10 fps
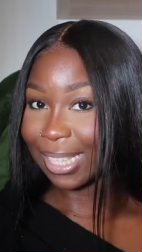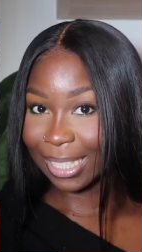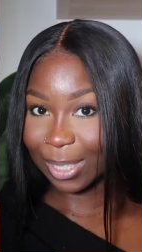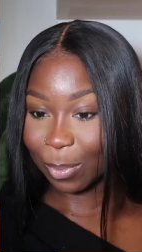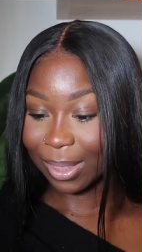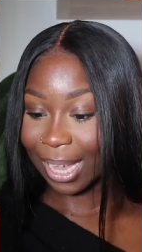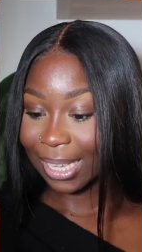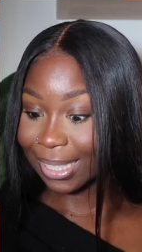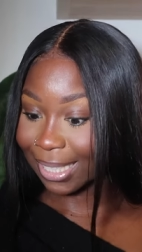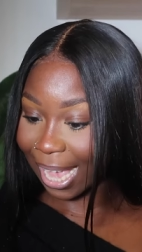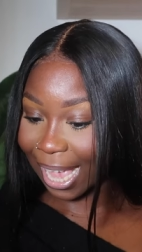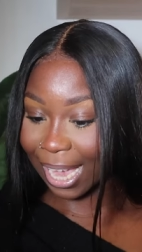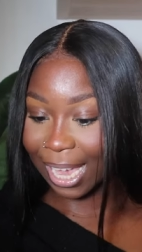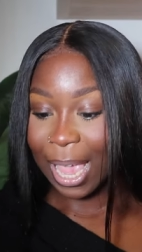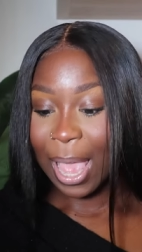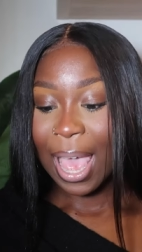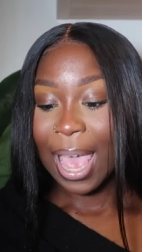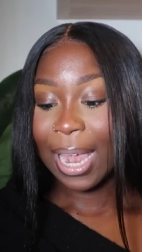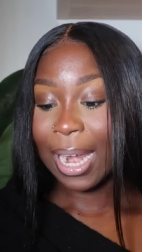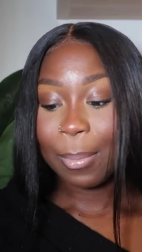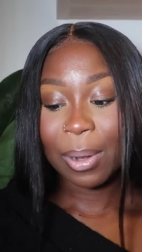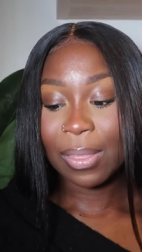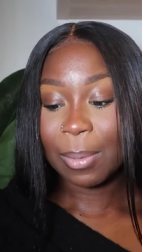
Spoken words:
This is what they say, enabling